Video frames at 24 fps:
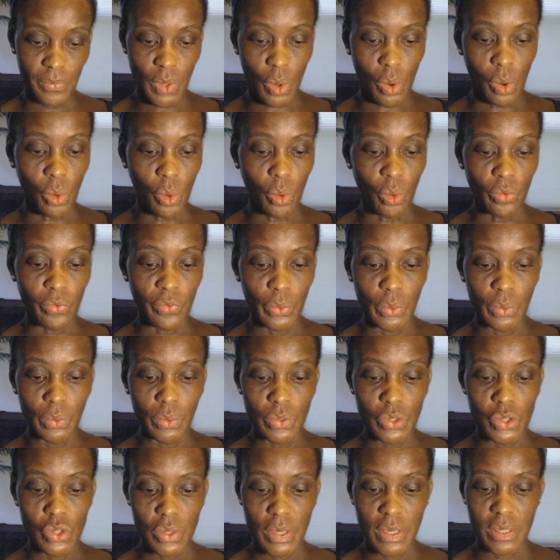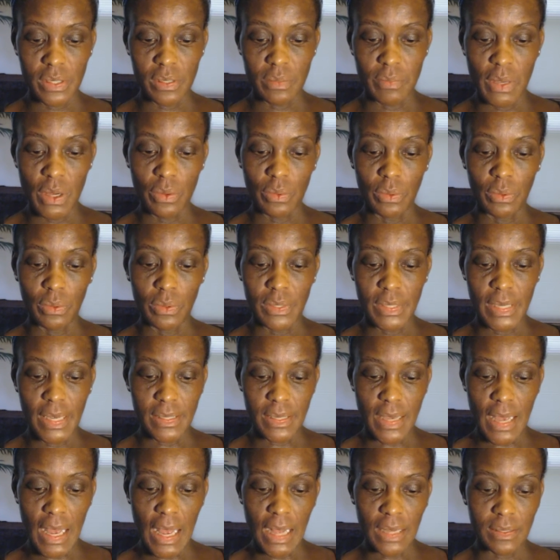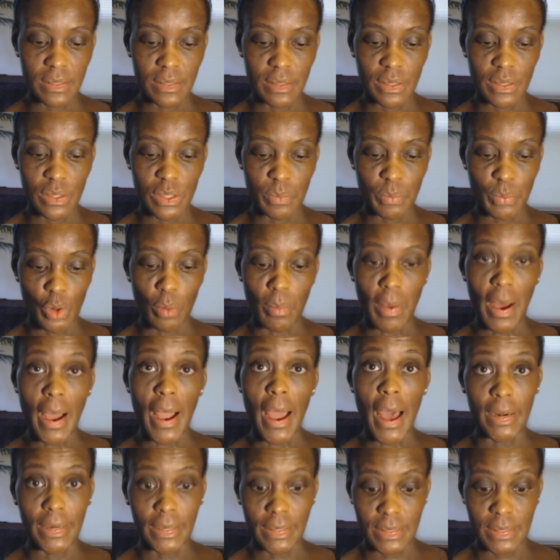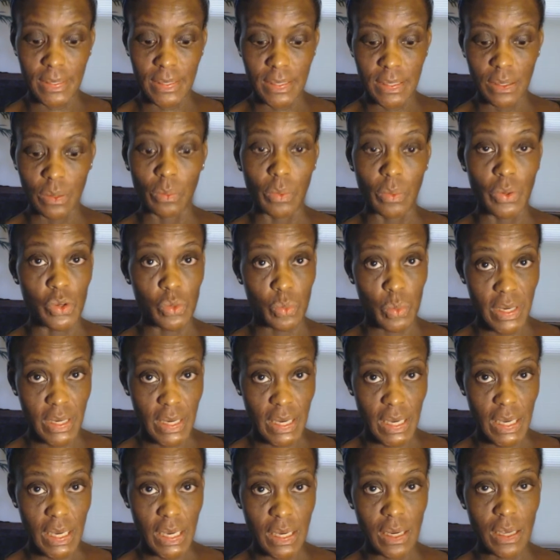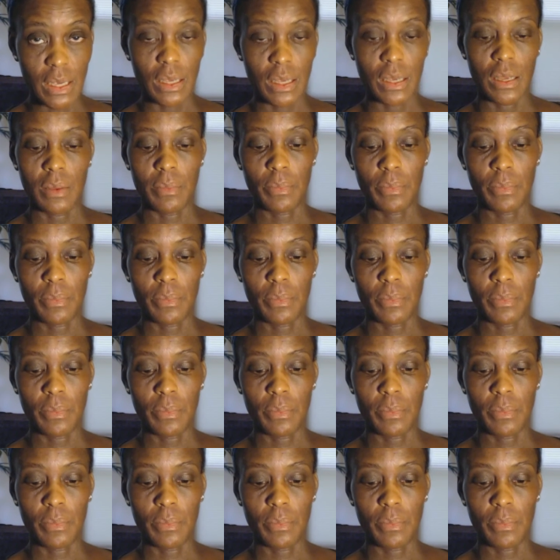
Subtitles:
Whole foods, trace minerals, antioxidants, probiotics, which we need,